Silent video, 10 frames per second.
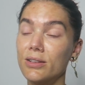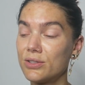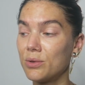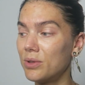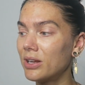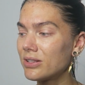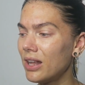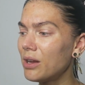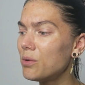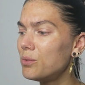So that's
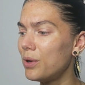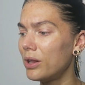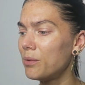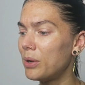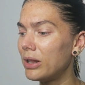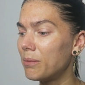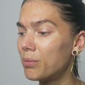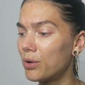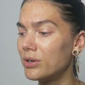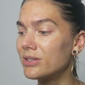like a really, really
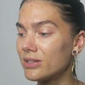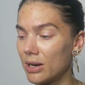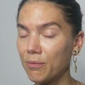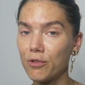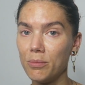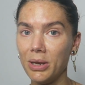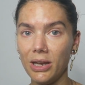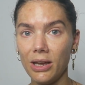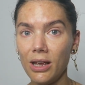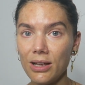important step for
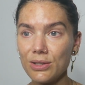me.